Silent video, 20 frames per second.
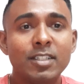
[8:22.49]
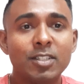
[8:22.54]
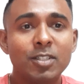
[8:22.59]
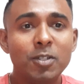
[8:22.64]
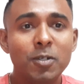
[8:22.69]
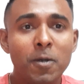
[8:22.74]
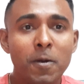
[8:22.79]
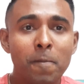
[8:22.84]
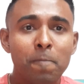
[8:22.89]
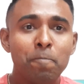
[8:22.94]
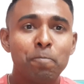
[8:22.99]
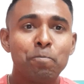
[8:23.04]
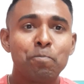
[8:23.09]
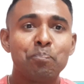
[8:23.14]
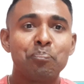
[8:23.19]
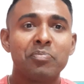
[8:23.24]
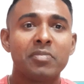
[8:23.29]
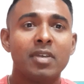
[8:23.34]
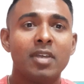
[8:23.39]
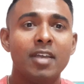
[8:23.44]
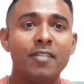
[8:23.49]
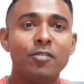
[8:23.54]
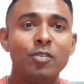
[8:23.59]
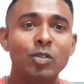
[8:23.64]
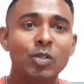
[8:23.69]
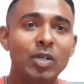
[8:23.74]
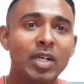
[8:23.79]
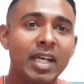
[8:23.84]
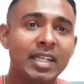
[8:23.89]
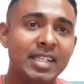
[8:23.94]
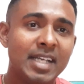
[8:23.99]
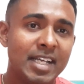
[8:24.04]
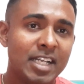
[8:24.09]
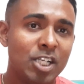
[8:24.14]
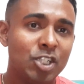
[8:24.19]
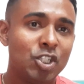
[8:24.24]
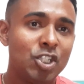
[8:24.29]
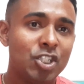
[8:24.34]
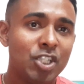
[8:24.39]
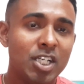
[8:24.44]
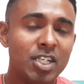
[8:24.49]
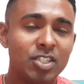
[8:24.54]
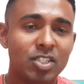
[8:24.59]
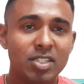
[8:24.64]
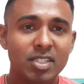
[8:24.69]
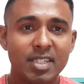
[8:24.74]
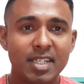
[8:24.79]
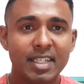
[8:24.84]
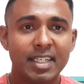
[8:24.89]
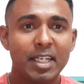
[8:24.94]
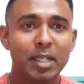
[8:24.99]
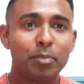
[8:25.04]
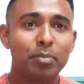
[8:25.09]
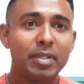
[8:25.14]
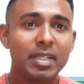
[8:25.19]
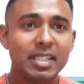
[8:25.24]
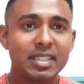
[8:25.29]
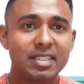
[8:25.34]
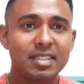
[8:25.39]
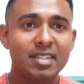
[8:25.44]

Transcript: So if you look at the energy changes taking place